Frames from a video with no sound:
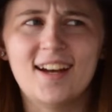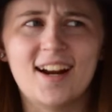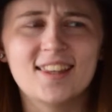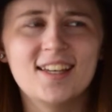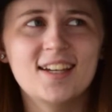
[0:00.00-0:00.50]
and
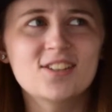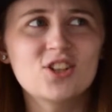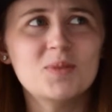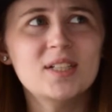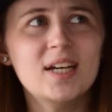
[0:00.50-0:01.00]
I think it
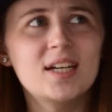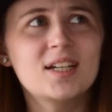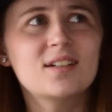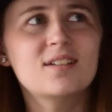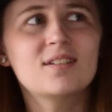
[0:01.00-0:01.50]
took me like
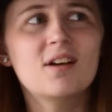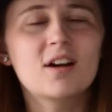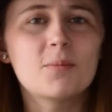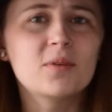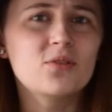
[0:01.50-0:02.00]
a
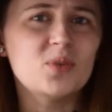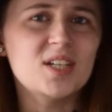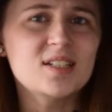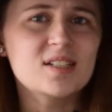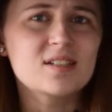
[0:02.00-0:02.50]
couple of
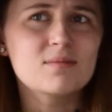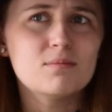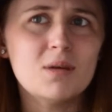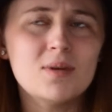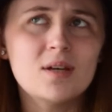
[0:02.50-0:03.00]
weeks
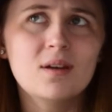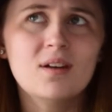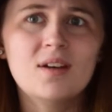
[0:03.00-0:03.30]
maybe.